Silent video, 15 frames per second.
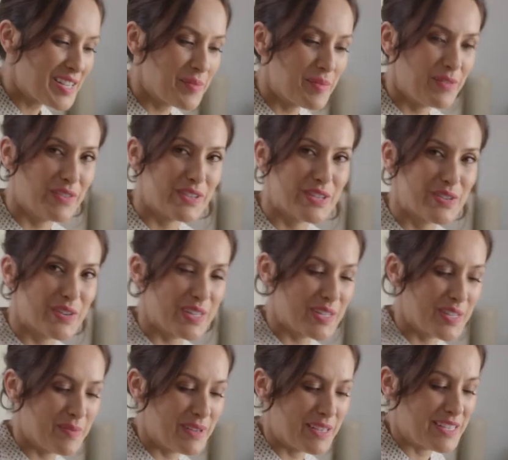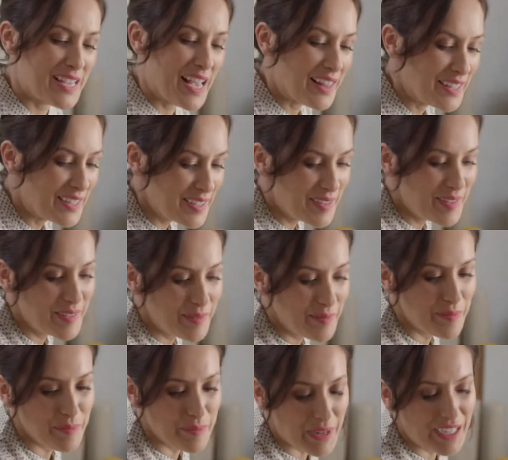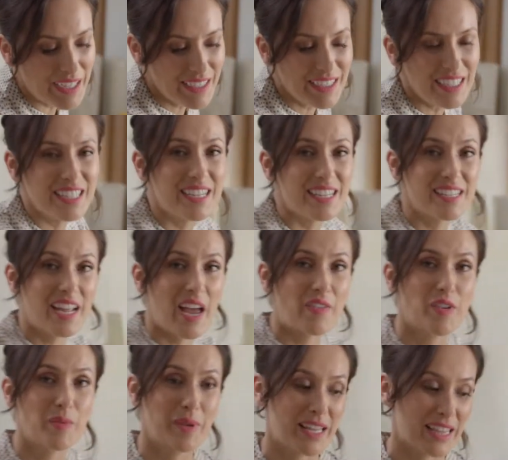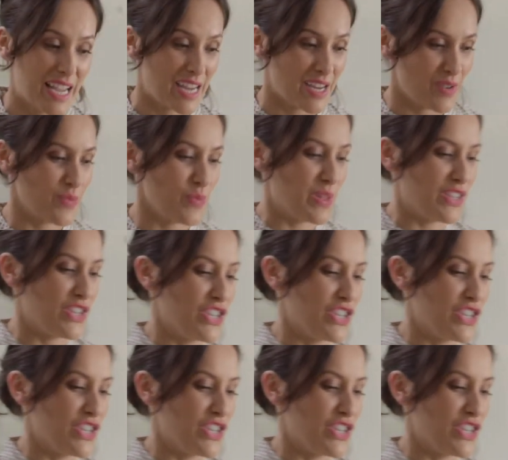like a bit of a stretch to be a salad, but it doesn't have to be laden with